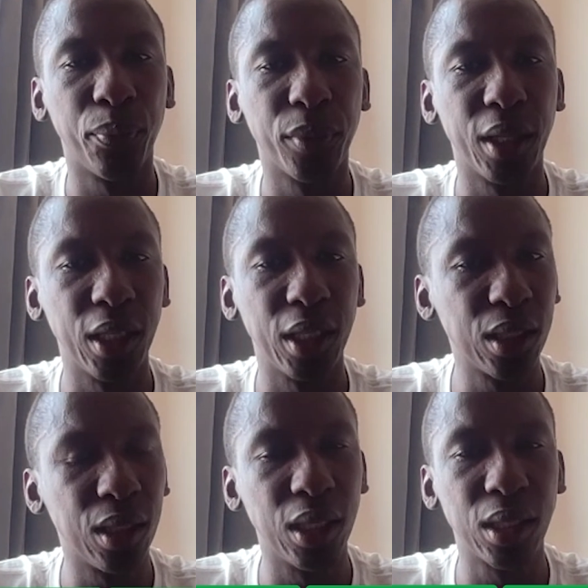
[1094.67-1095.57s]

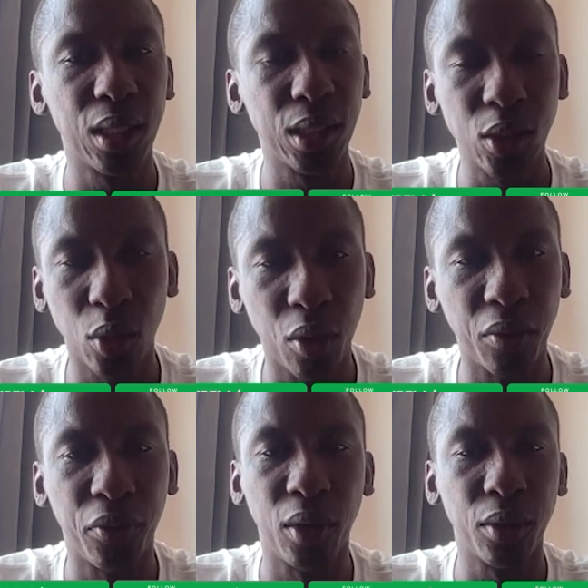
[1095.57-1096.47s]
this so-called
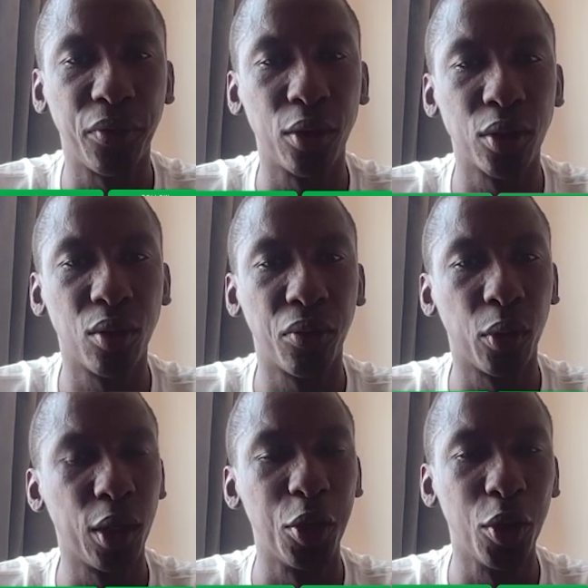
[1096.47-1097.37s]

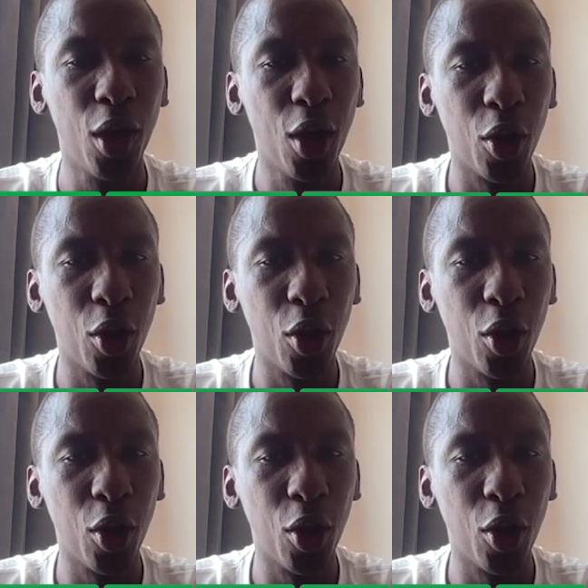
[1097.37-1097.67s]
philosophy.